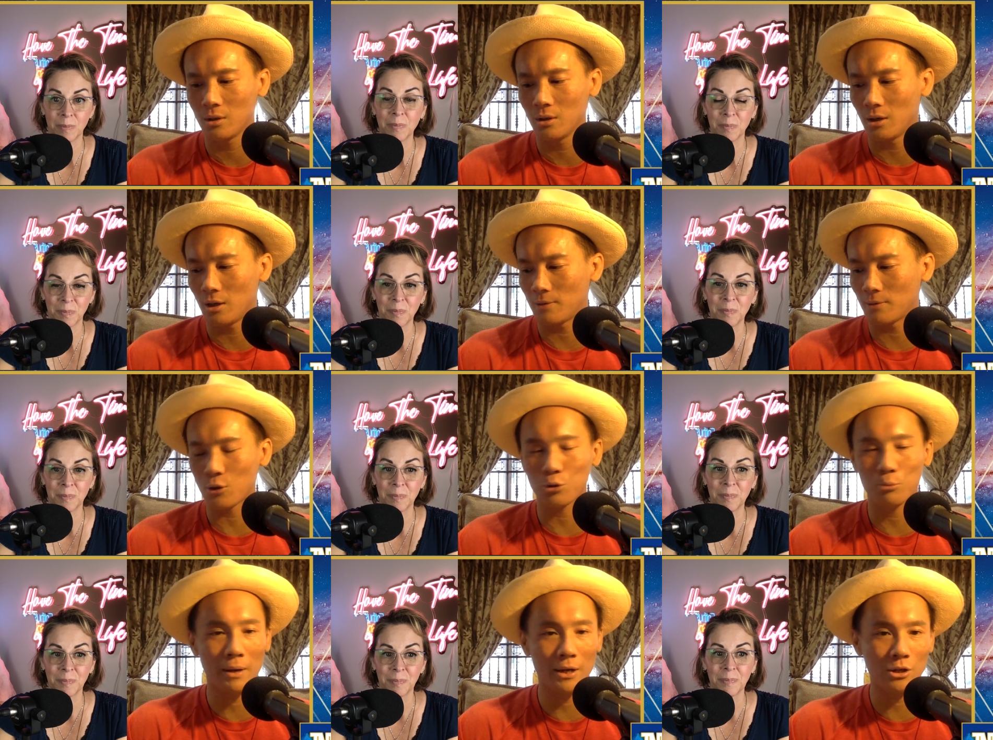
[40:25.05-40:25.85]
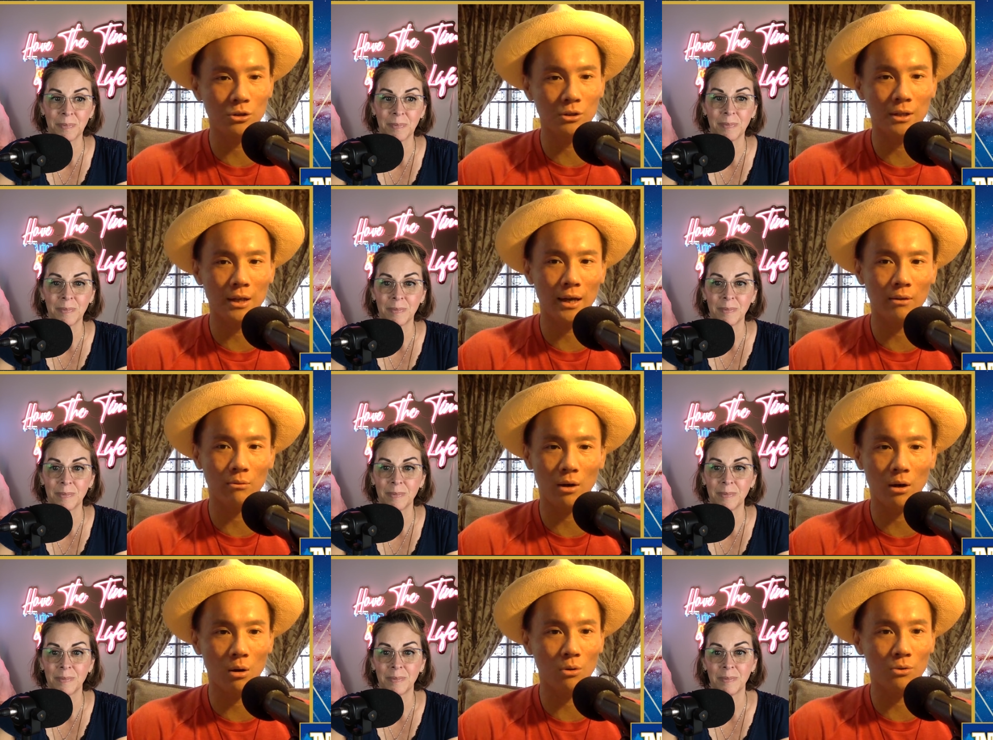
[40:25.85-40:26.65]
Speaker 1: Uh, not to mention that
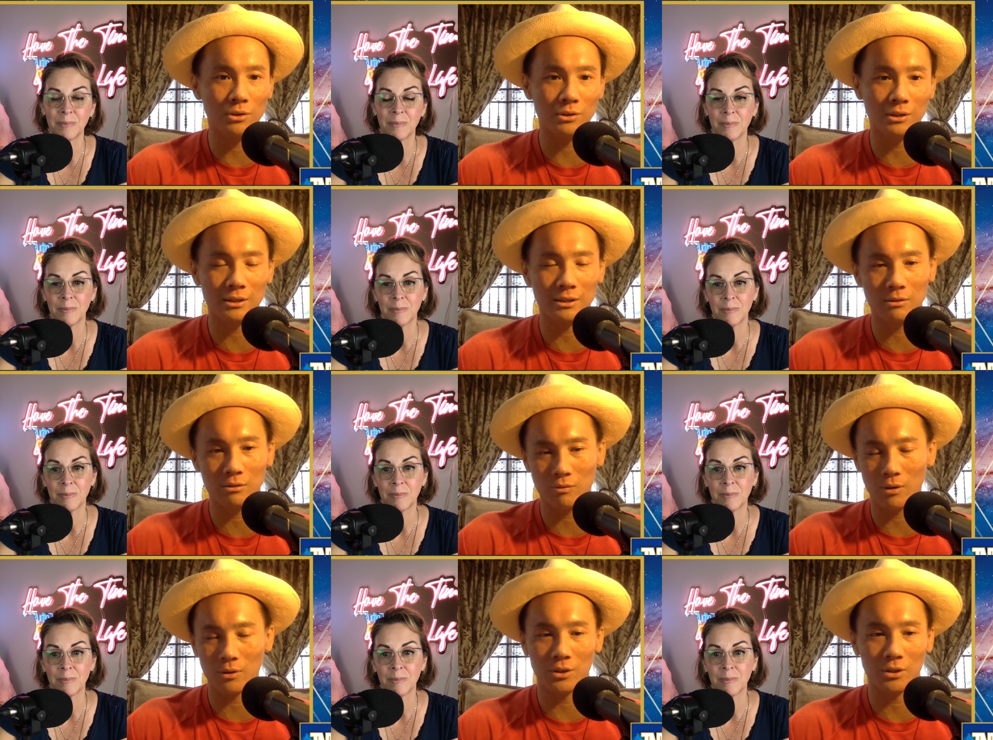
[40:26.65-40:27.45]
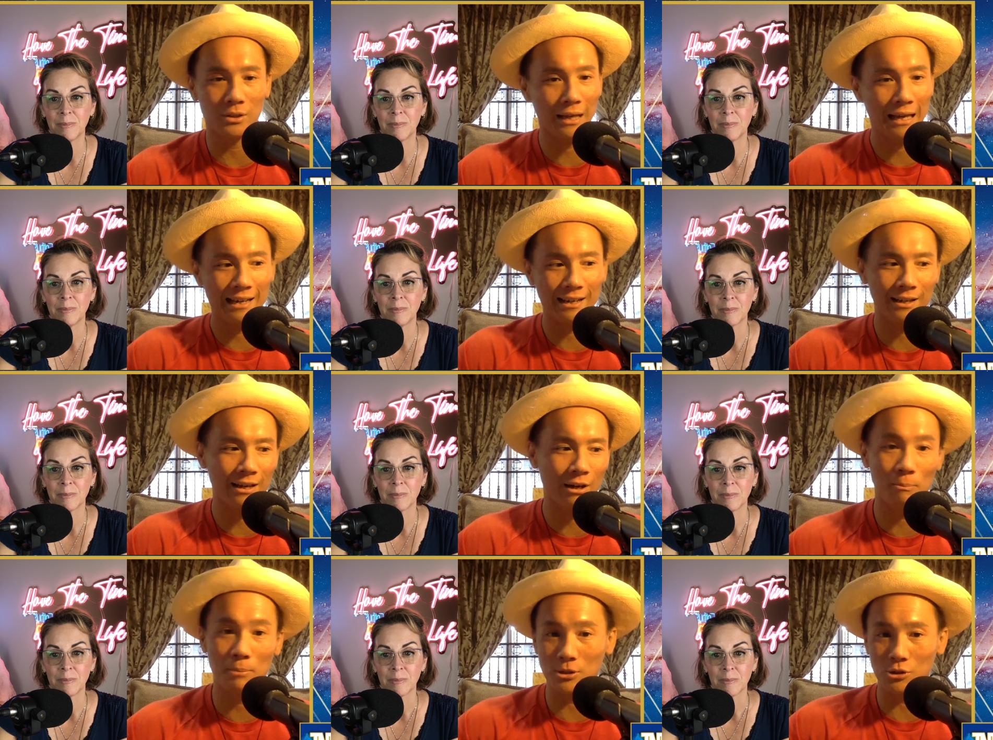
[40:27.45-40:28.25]
while all this is while this
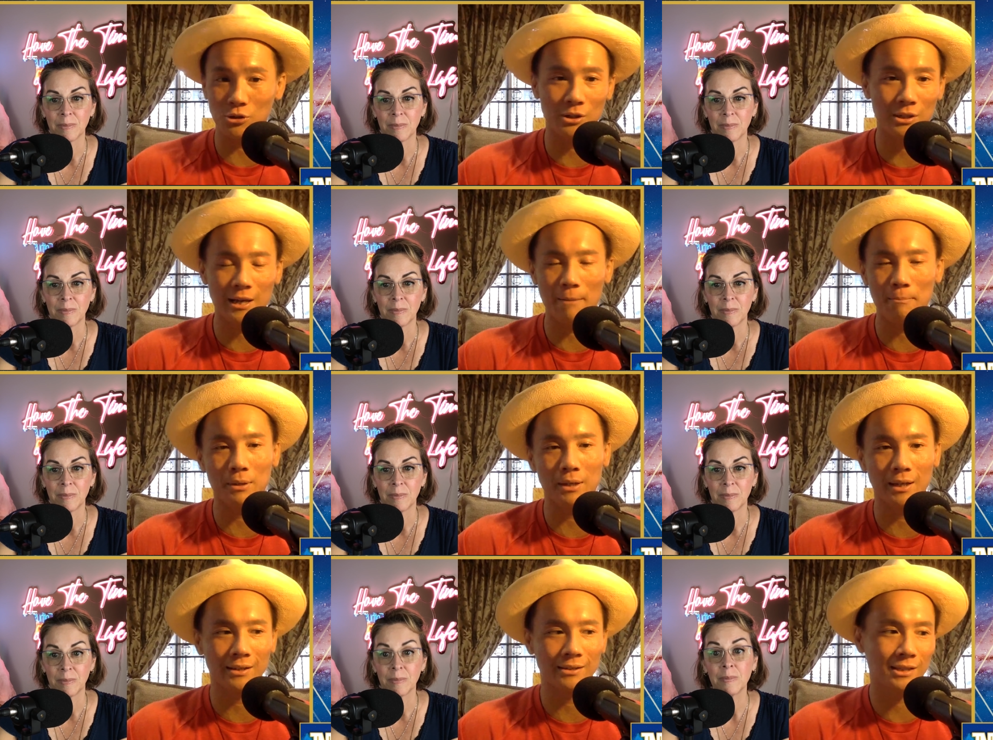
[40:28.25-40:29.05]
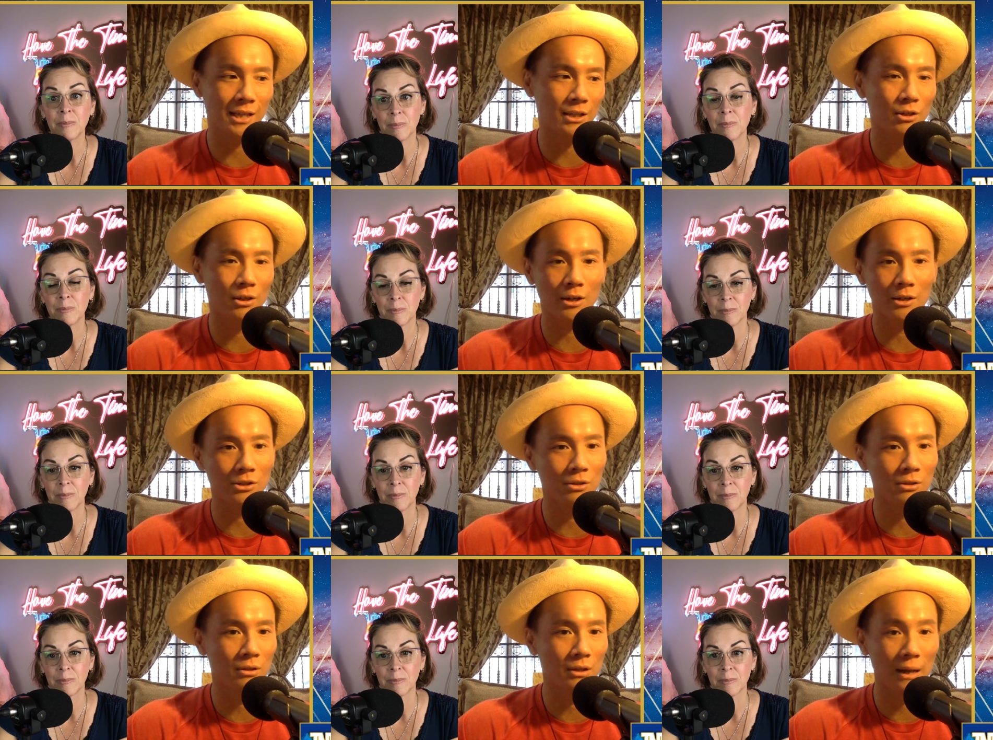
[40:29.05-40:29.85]
opposition is happening, Saturn
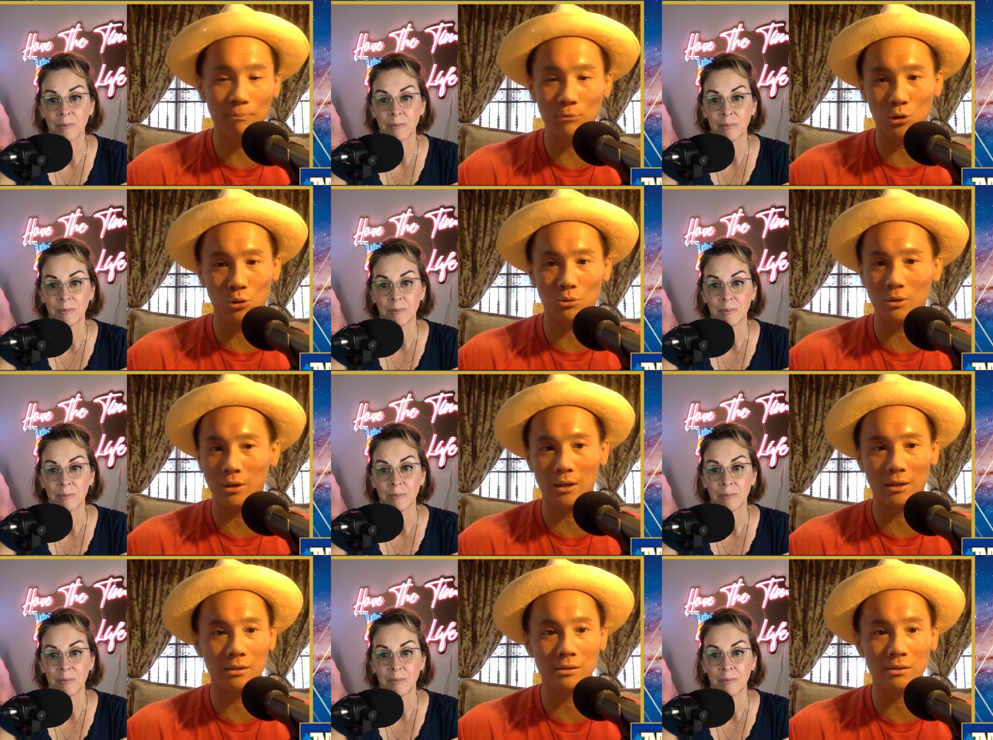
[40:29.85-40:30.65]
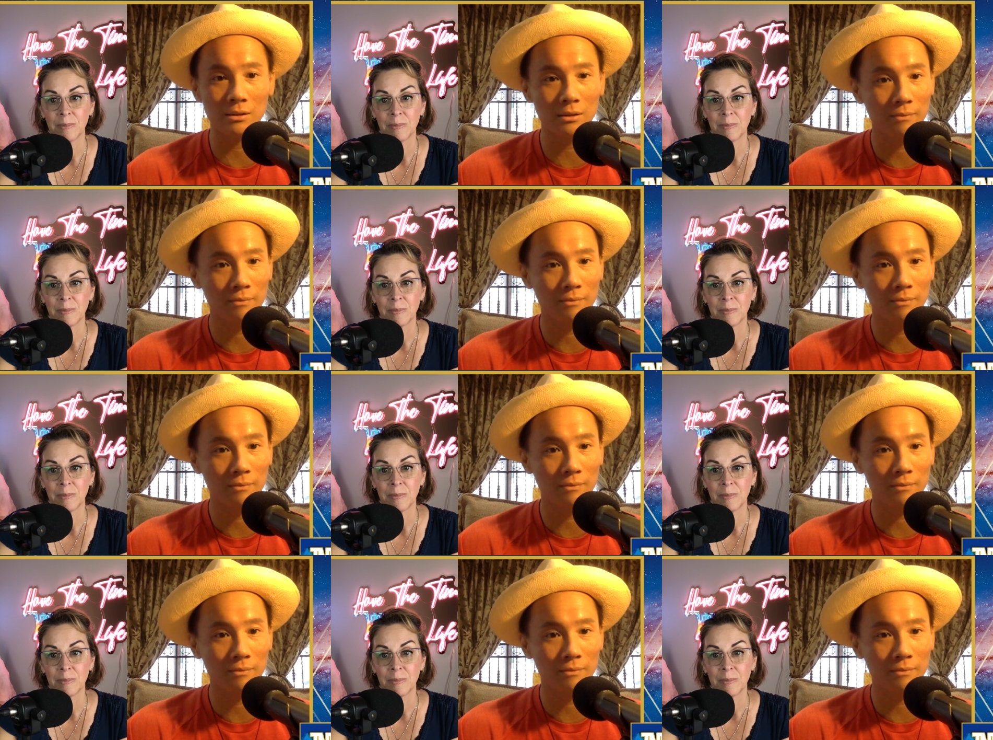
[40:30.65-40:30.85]
and Neptune is